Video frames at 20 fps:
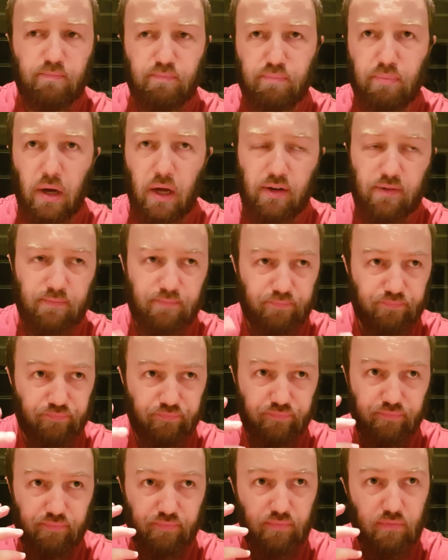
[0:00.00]
But
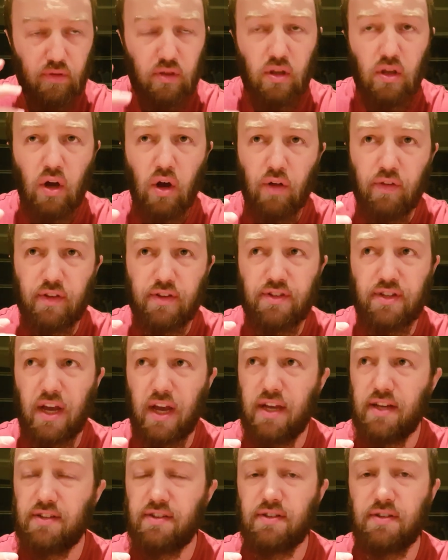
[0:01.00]
on the
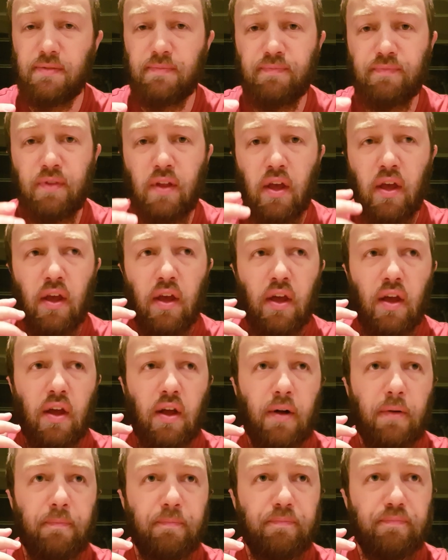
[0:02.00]
taste,
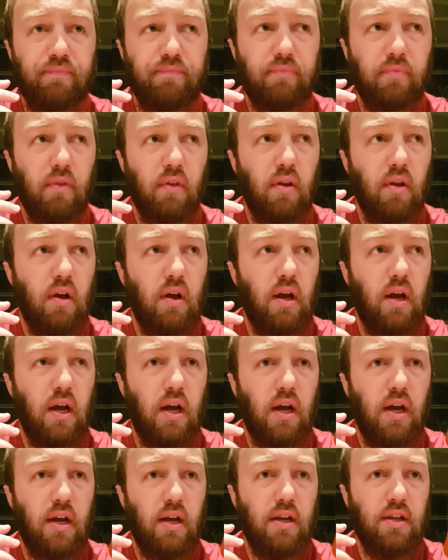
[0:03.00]

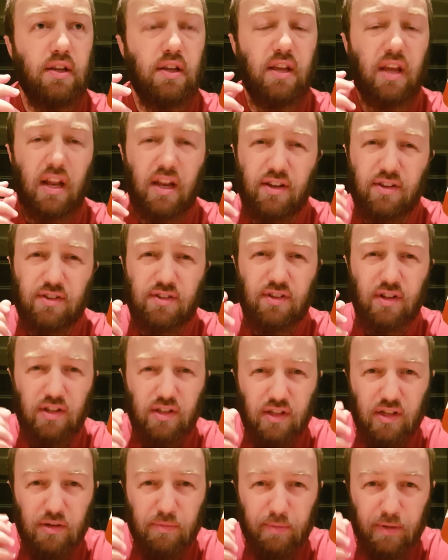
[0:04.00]
you're getting just a
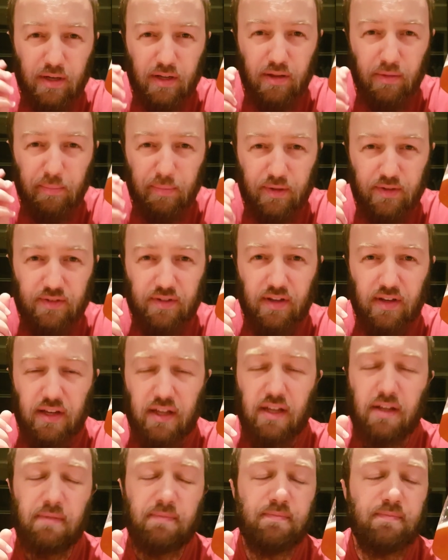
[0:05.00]
little bit of the
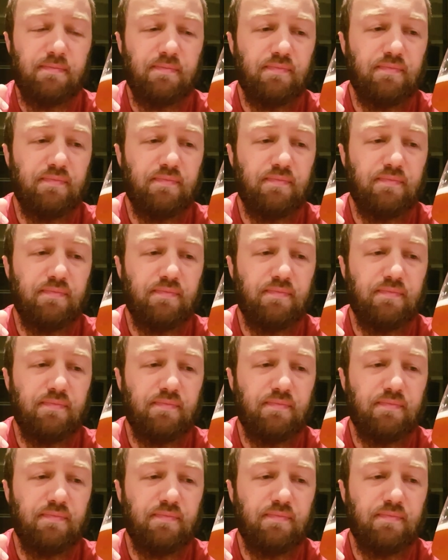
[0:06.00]
biscuity